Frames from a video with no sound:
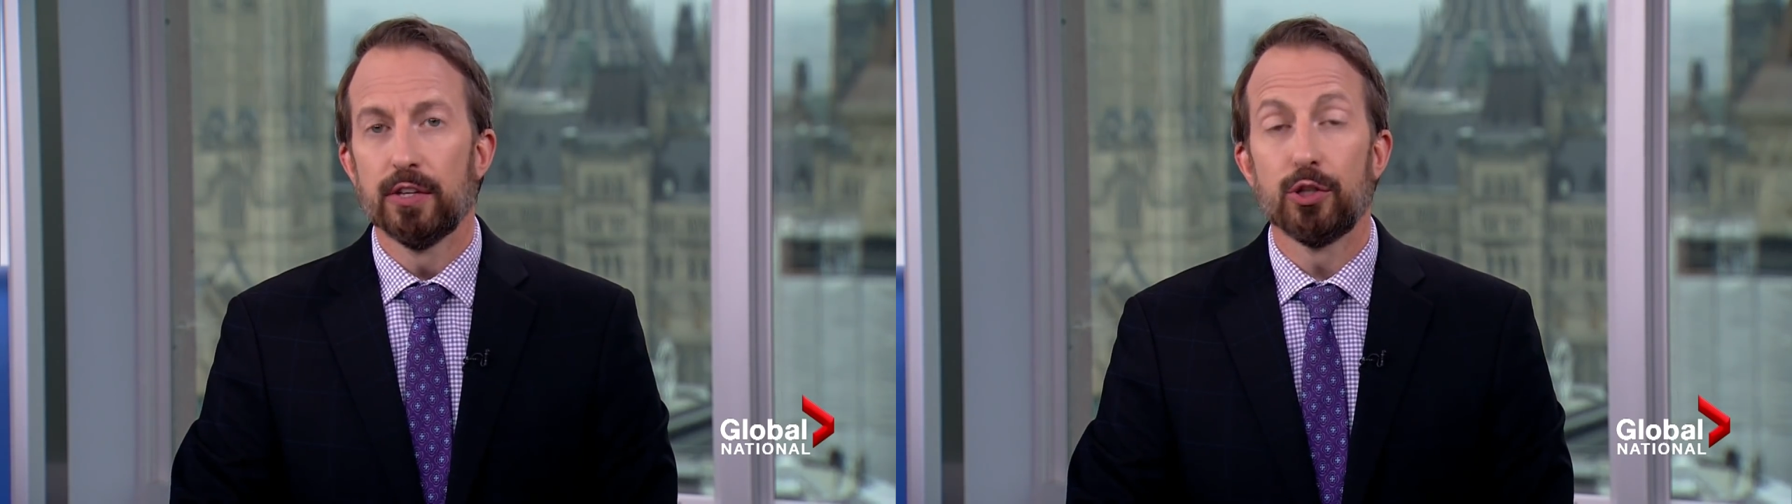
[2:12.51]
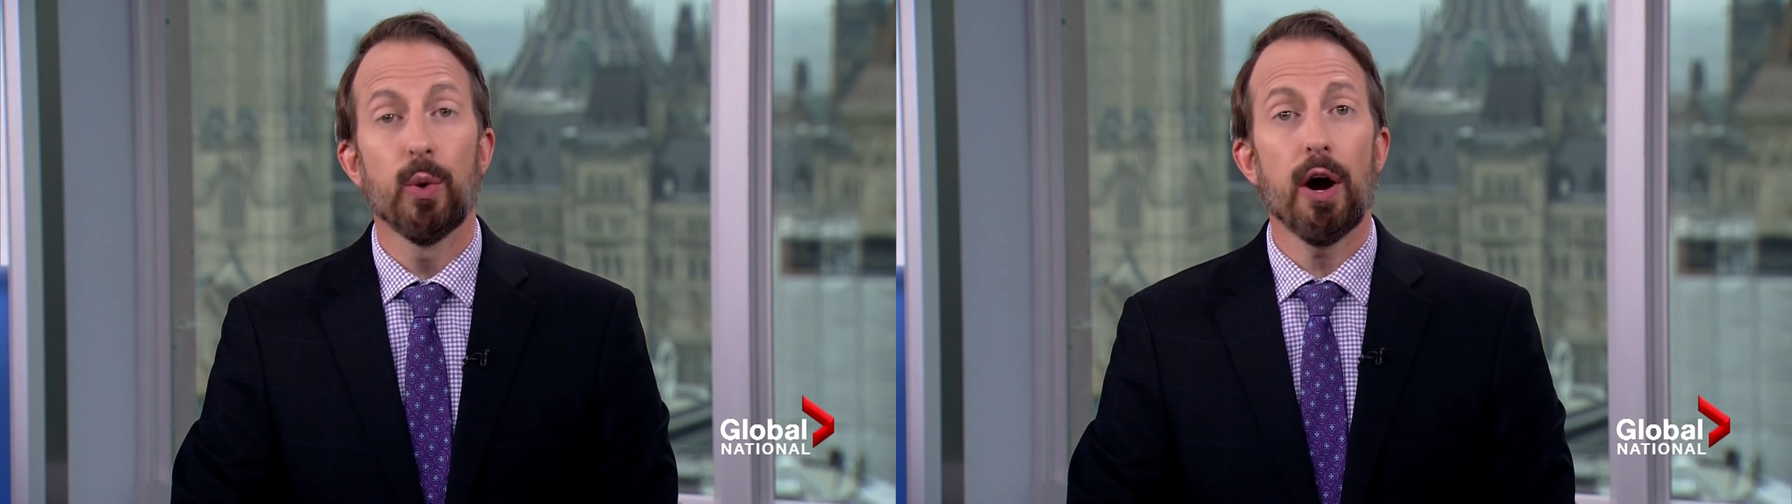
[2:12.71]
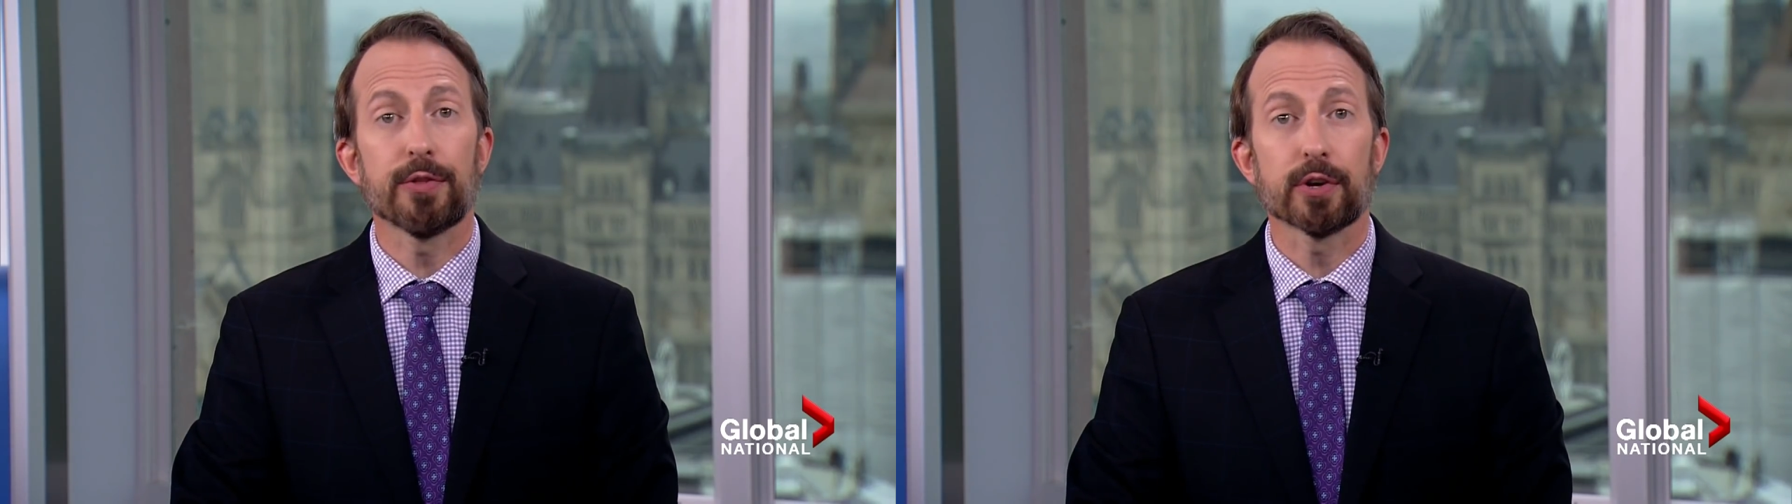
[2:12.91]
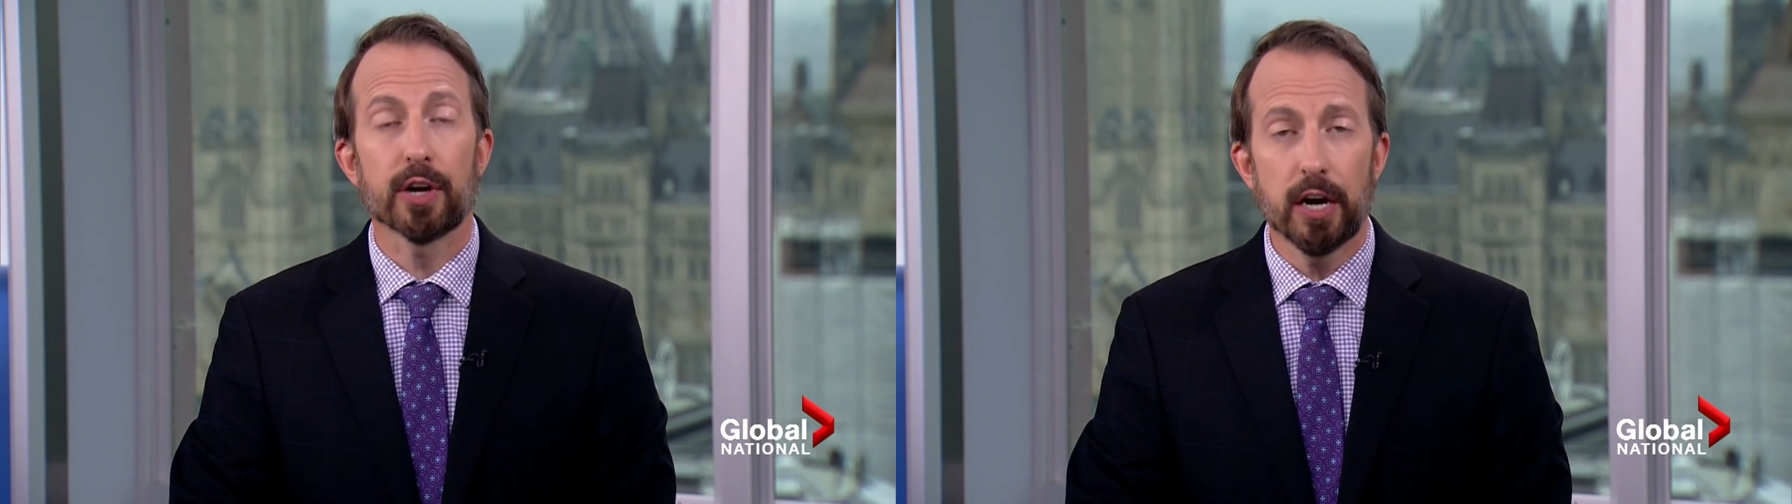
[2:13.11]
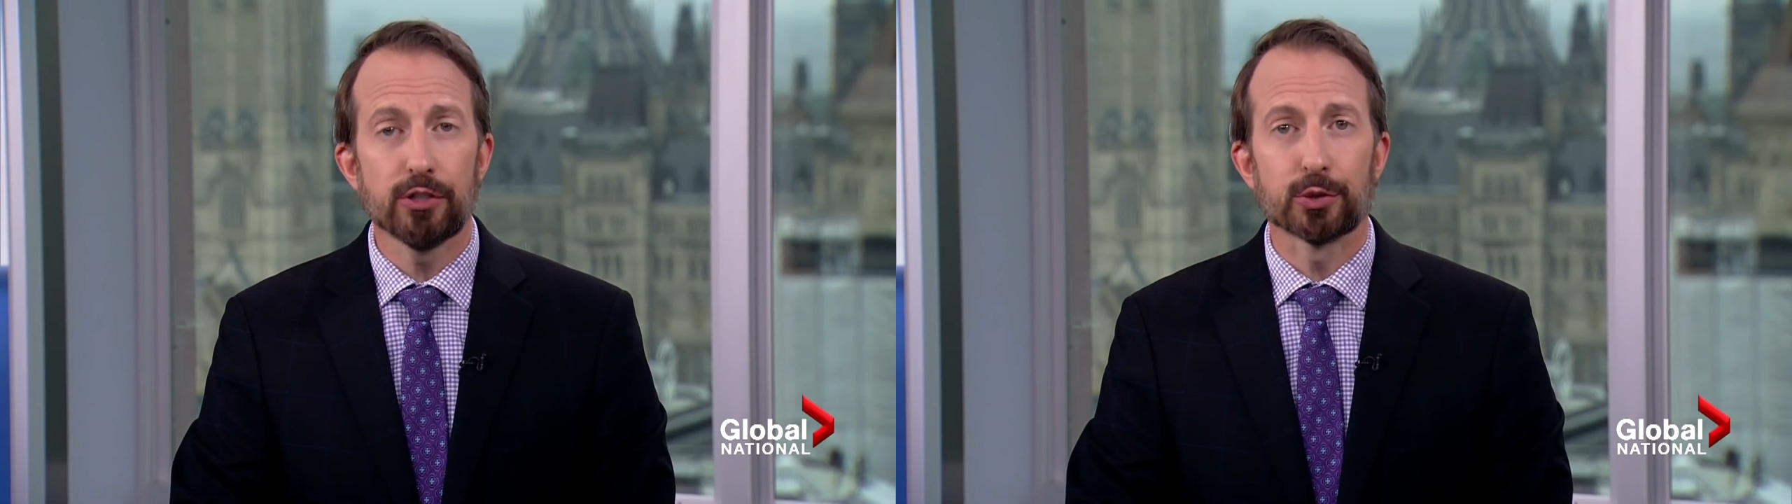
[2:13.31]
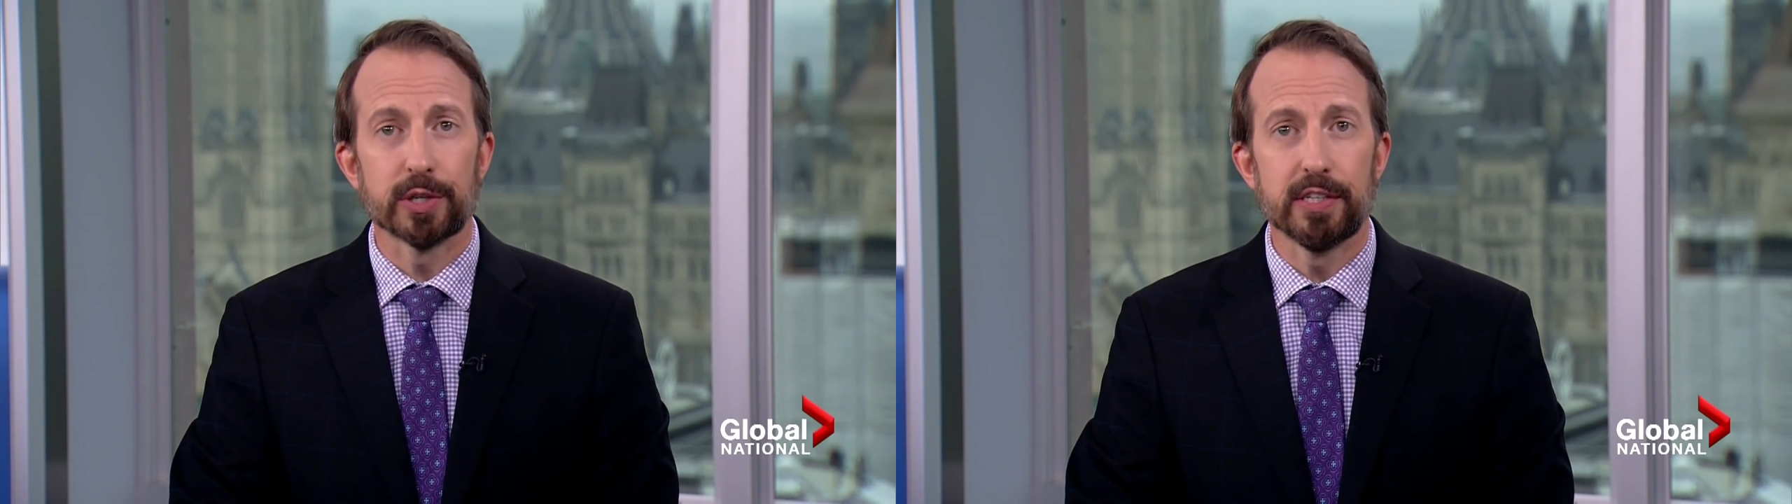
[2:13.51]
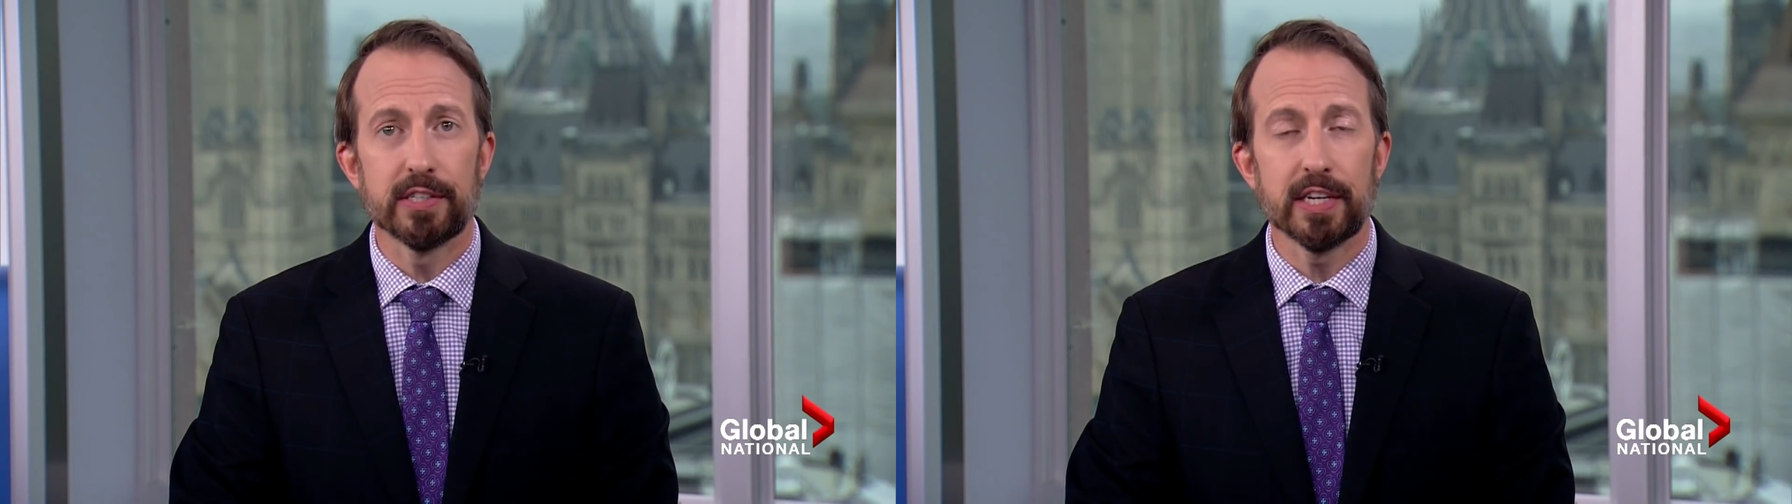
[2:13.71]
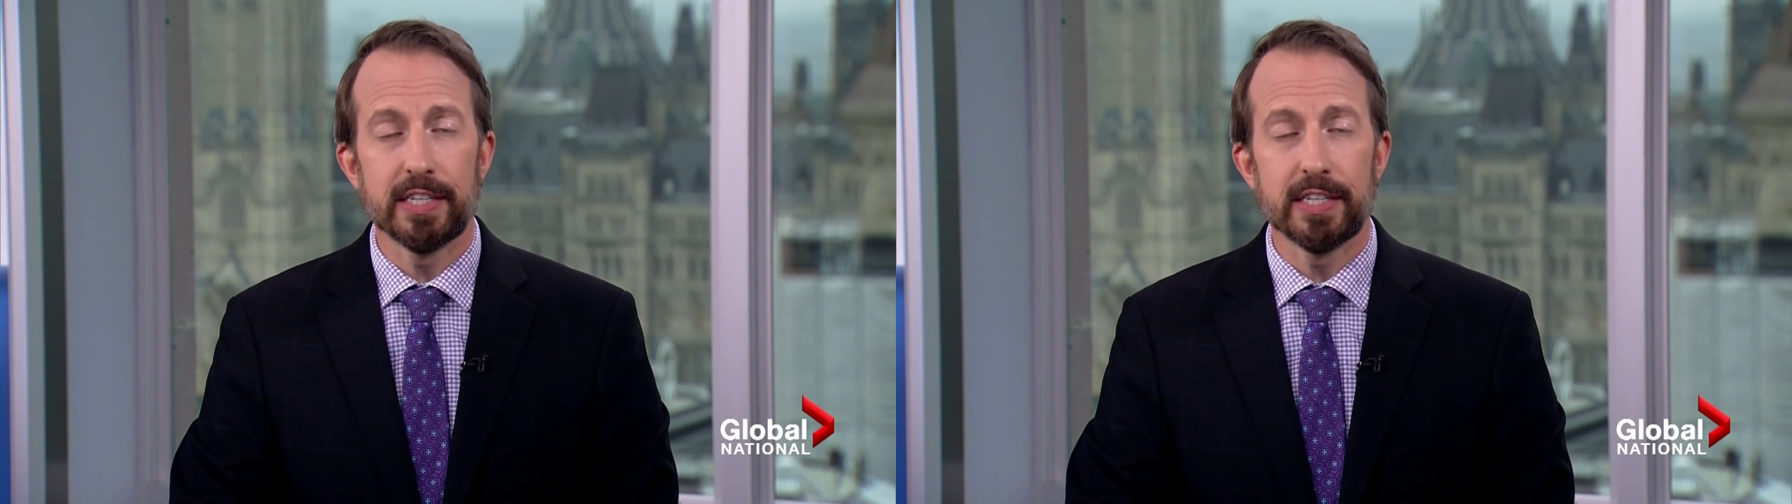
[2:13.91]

to other countries